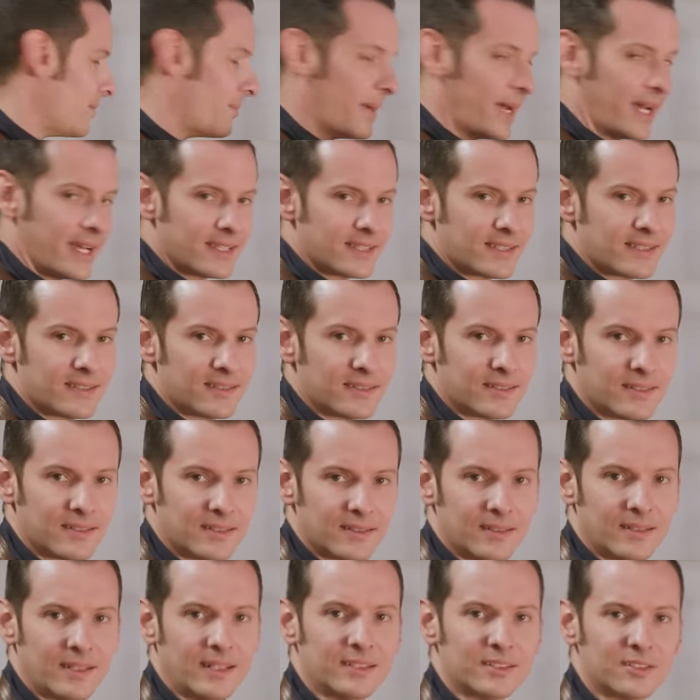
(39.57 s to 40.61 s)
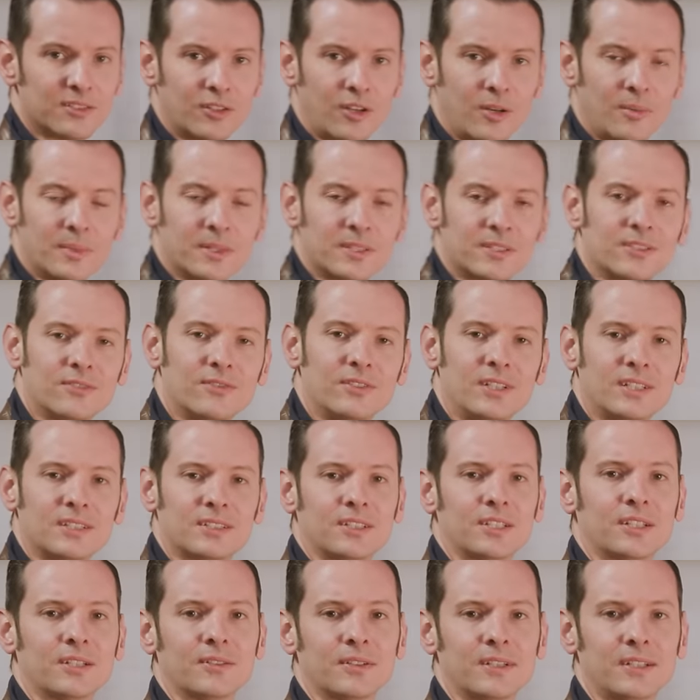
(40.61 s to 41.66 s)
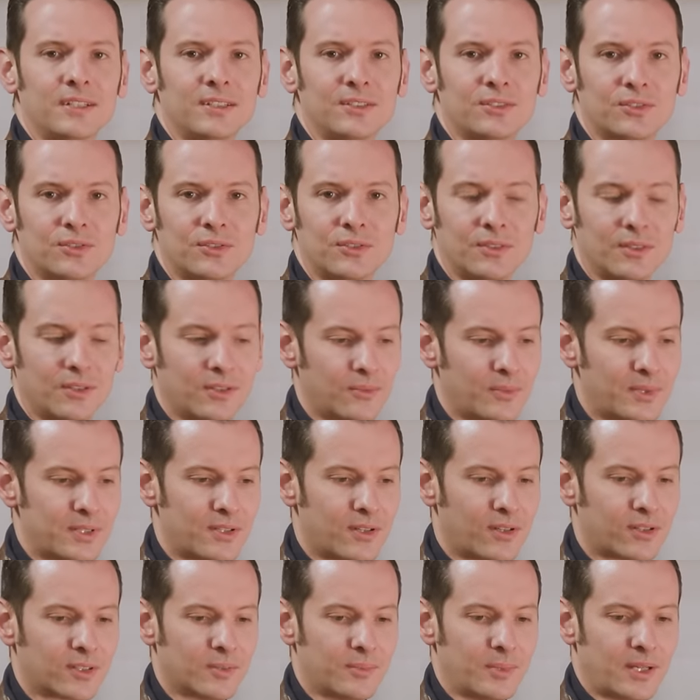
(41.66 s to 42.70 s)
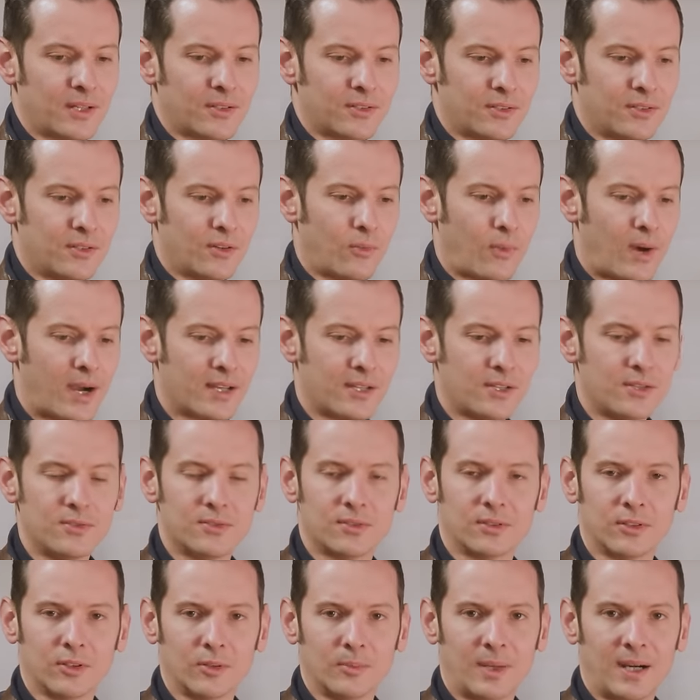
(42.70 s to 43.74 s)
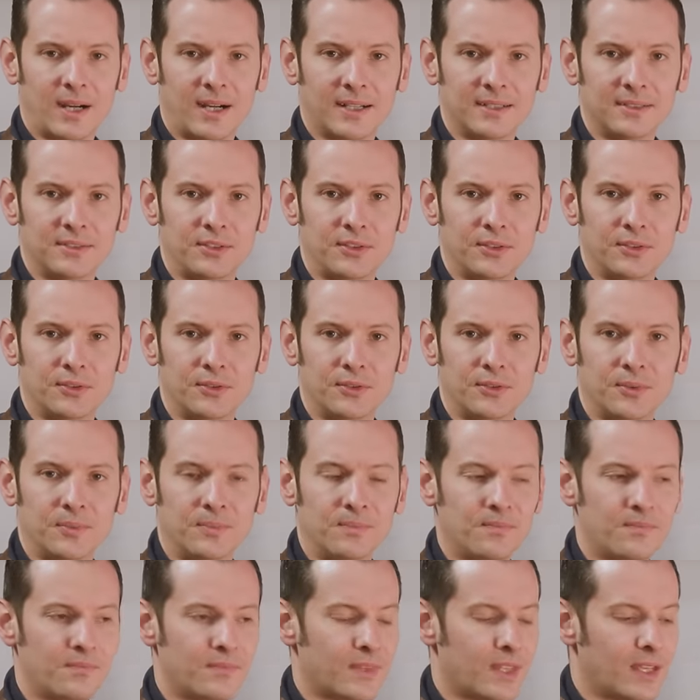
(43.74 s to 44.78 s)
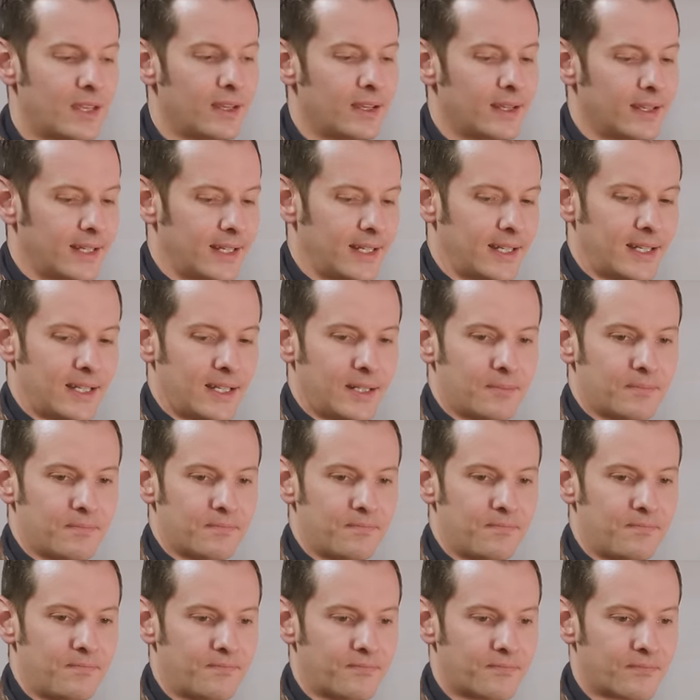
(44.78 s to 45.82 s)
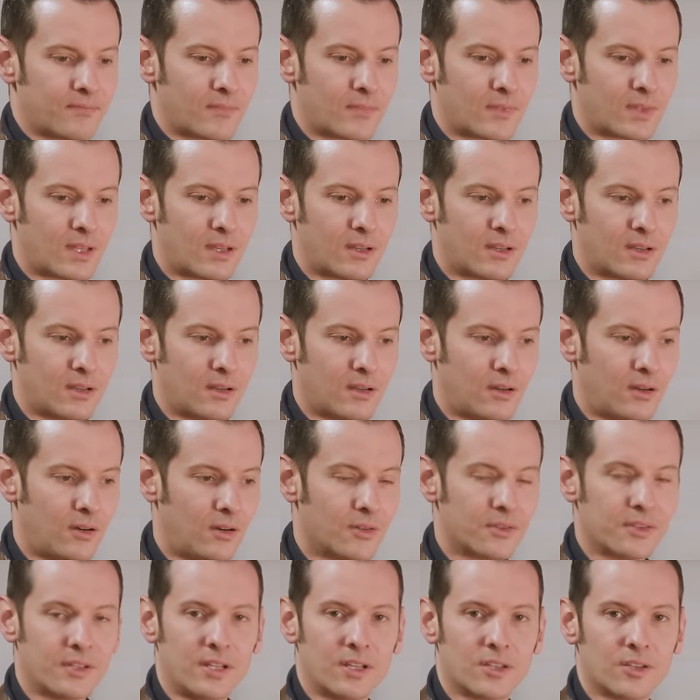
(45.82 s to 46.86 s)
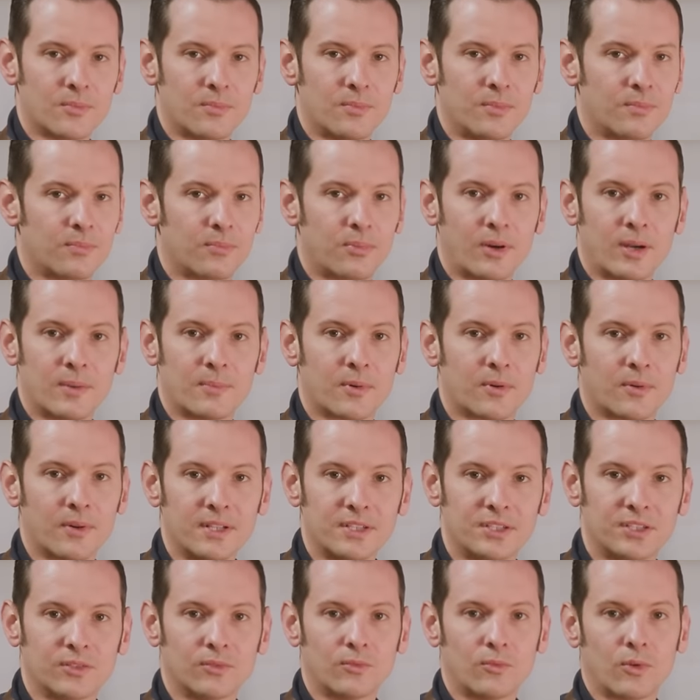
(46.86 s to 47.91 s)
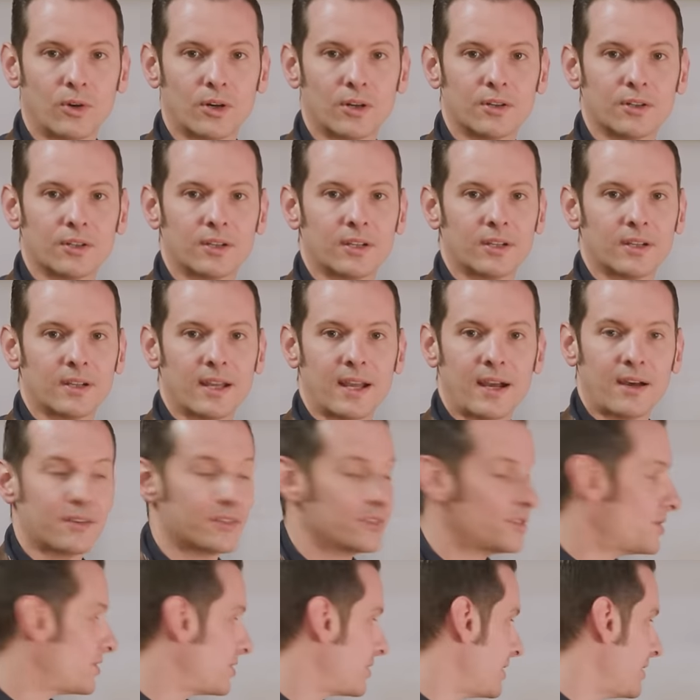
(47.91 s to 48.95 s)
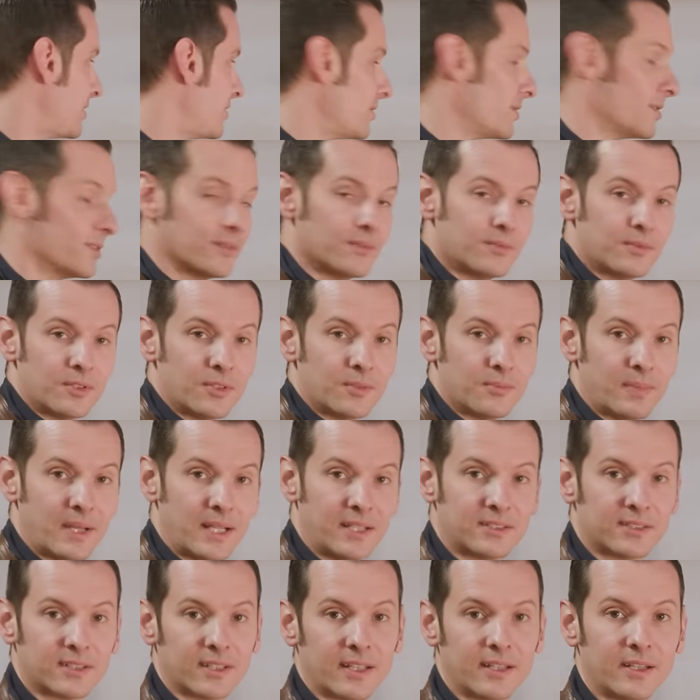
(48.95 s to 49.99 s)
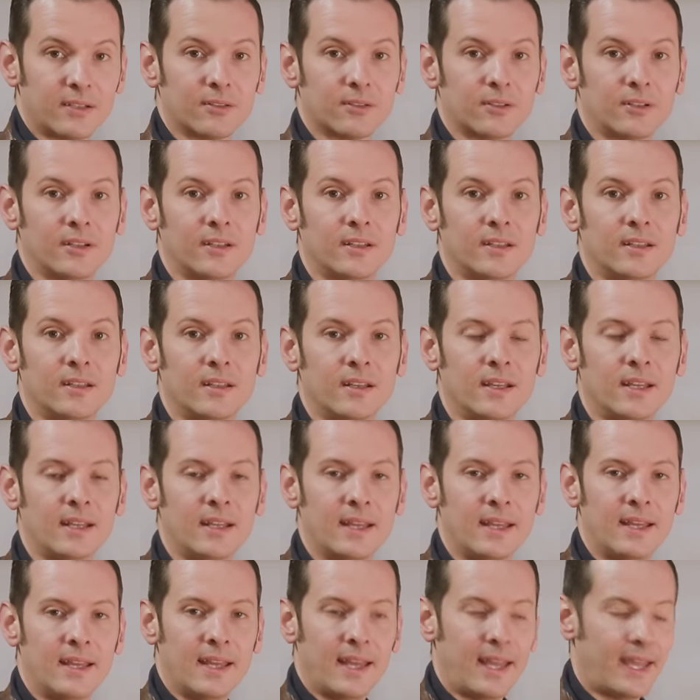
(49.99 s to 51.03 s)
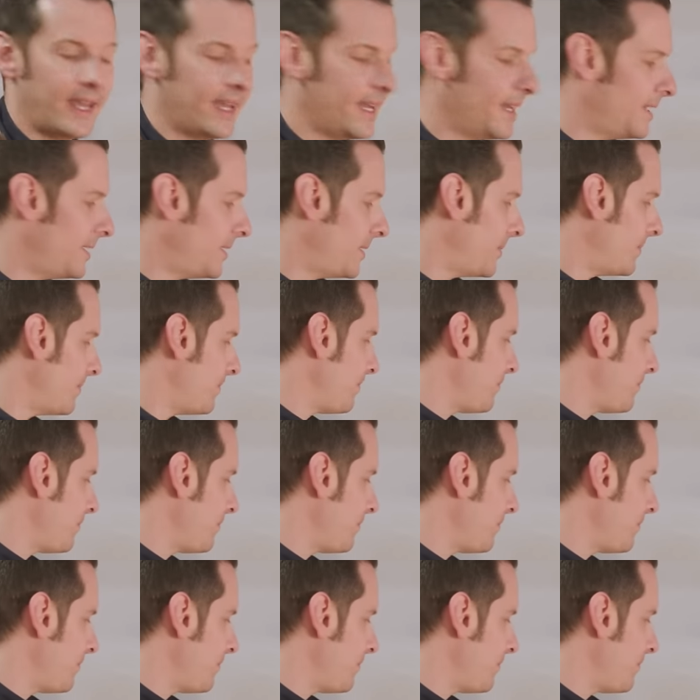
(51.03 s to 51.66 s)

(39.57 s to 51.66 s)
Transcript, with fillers: the past installments of this series, you know, we talked about you know why to use Alumahyde two, um, all the other preparation work, how to just get your your base layer on, and